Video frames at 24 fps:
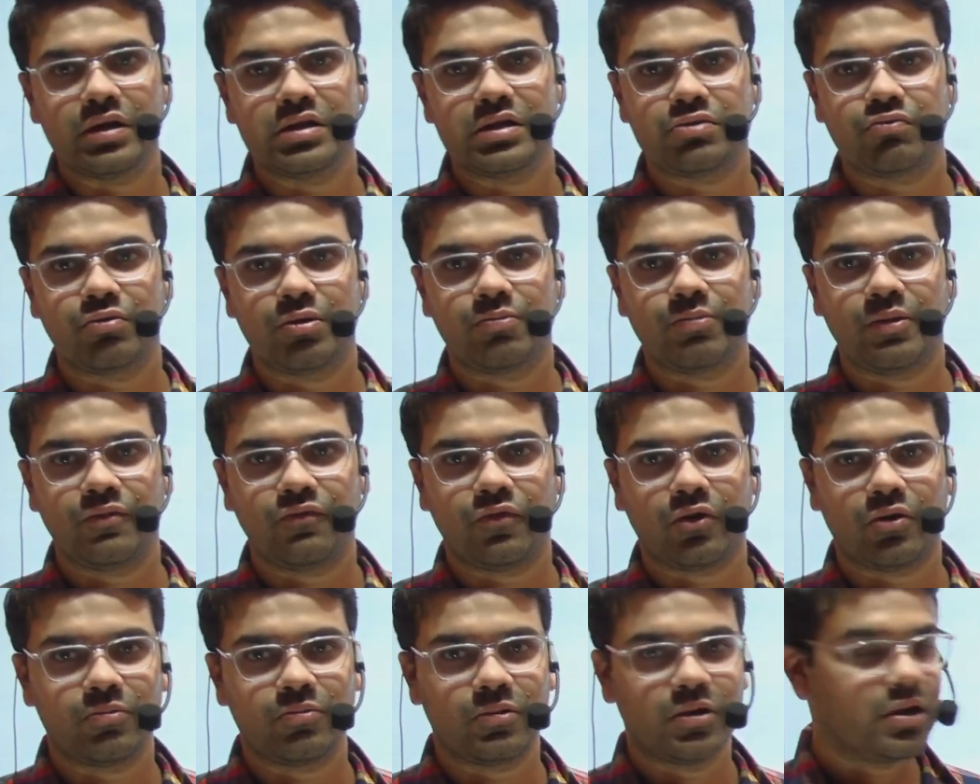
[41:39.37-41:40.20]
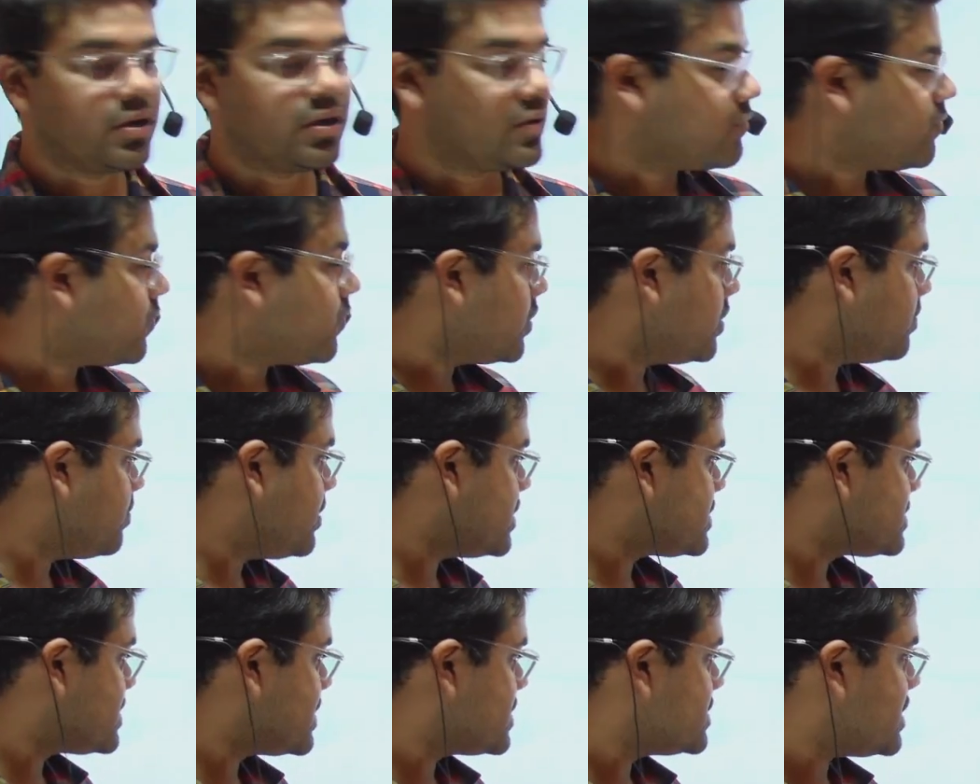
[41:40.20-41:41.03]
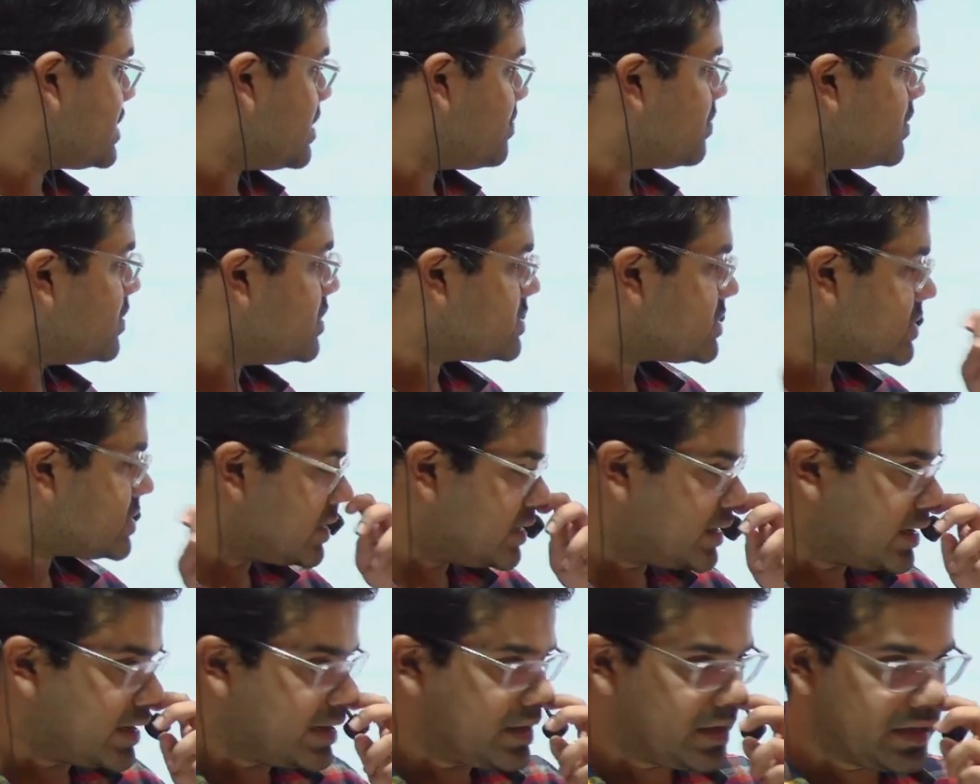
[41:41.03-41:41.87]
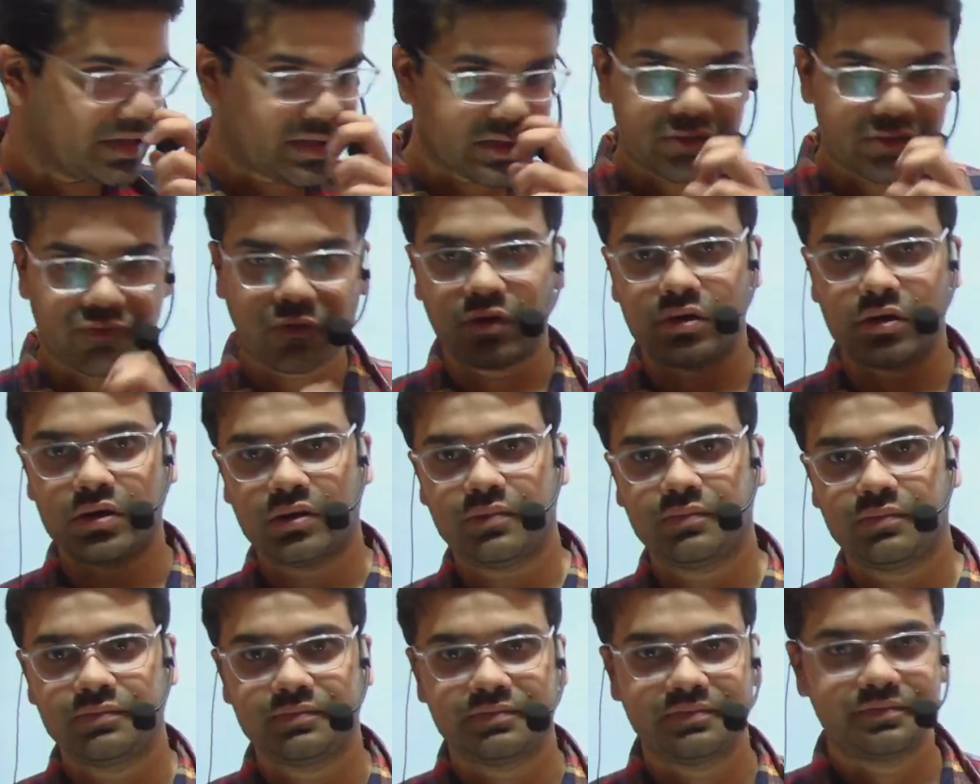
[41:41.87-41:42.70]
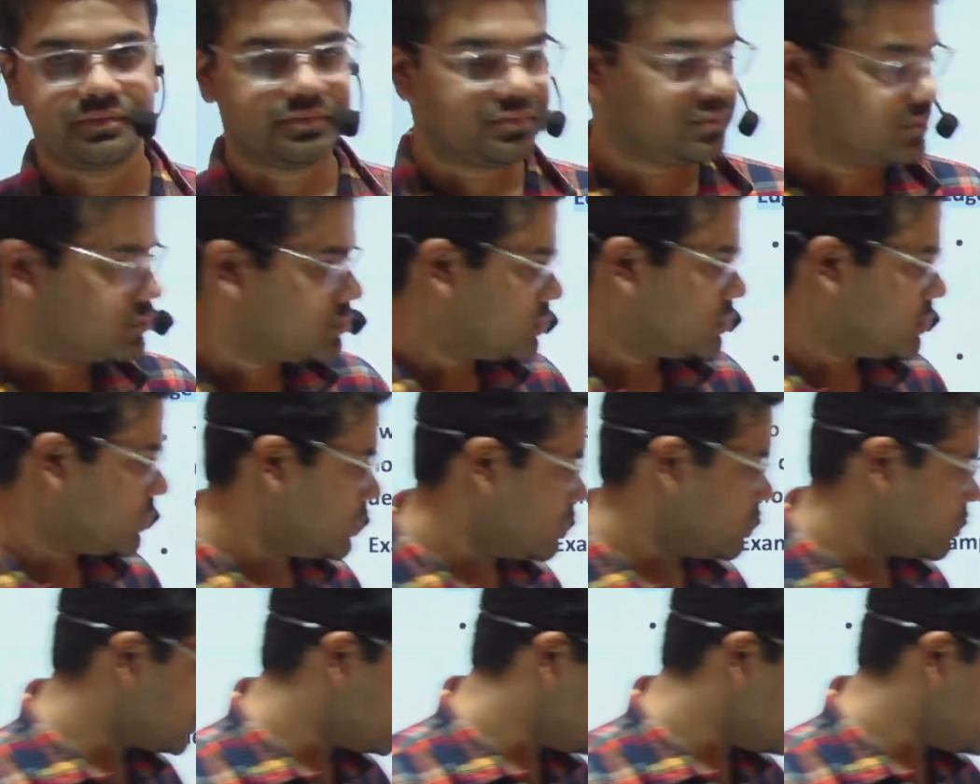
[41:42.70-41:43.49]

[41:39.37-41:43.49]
would be formed. For best example is San Andreas fault. Okay,